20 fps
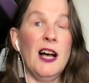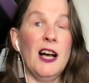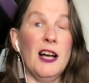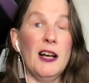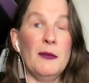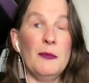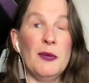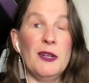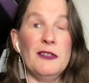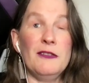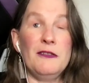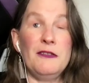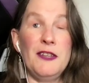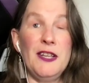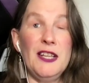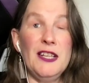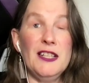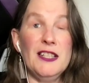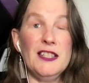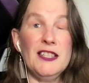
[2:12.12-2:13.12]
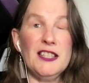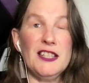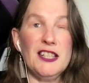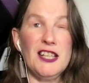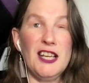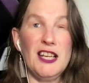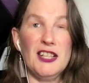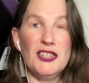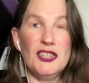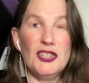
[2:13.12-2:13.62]
Venus in
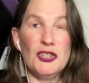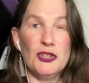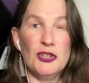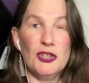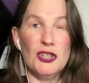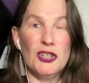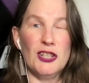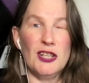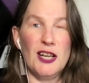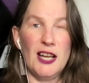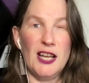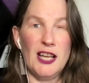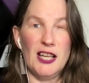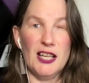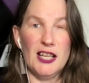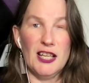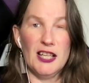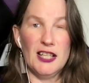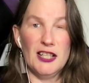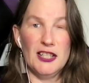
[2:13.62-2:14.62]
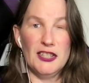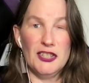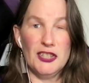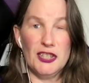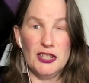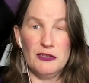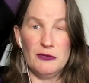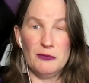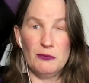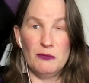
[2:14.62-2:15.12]
Cancer and
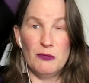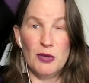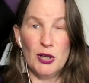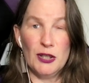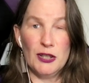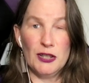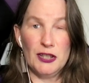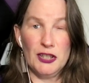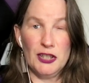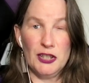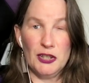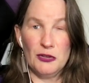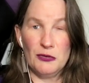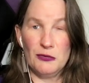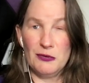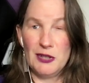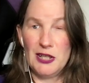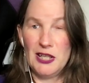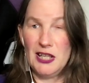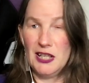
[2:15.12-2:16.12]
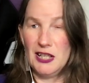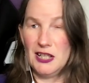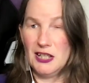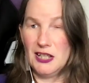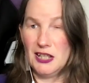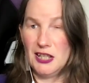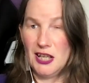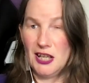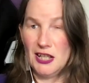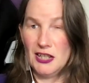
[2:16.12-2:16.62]
Mercury
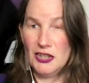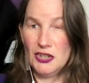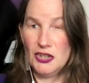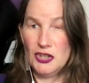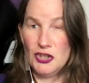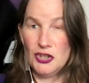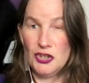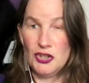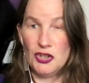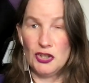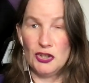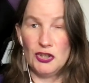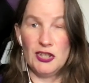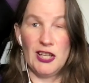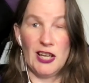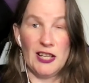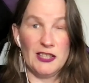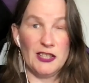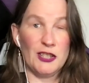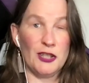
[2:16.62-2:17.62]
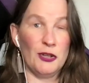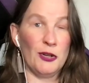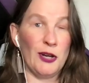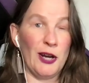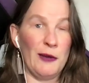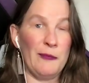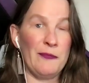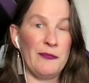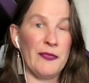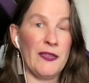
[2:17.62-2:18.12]
in Cancer. Yes.
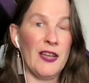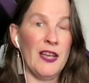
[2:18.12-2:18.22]
Okay.